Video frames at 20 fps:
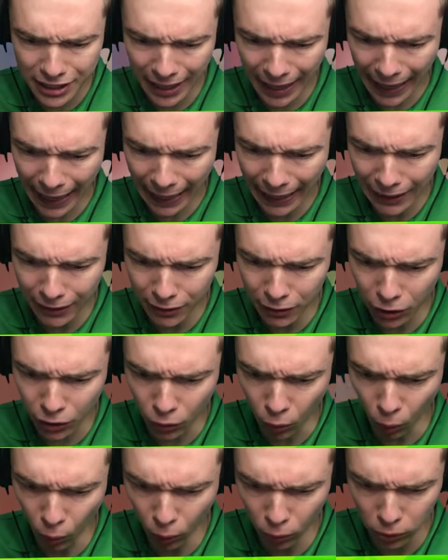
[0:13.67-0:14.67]
the alien?
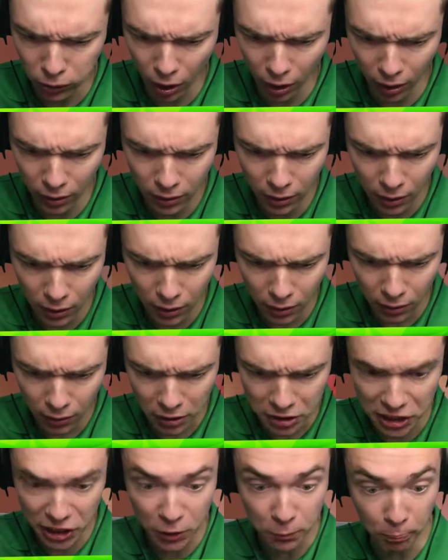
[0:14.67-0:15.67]
Hold on.
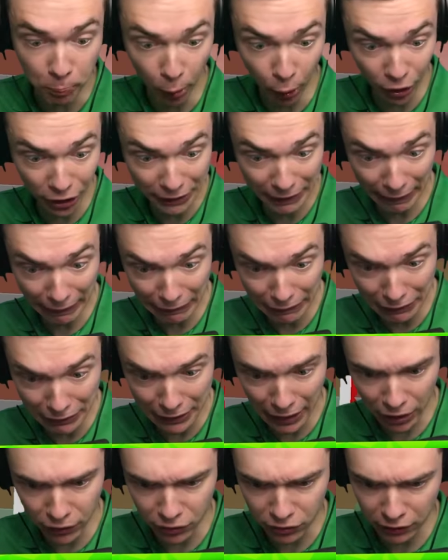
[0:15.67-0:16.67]
Is this bird an
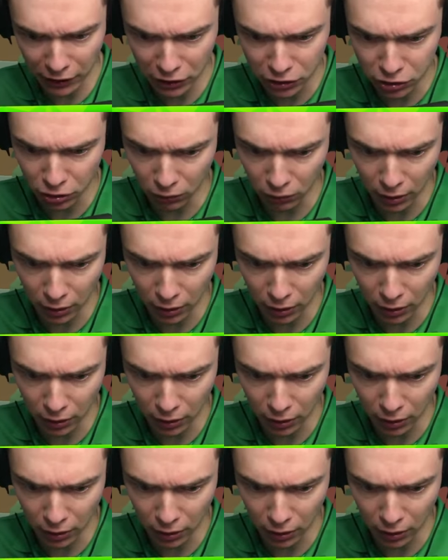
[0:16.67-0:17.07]
alien? I don't think so,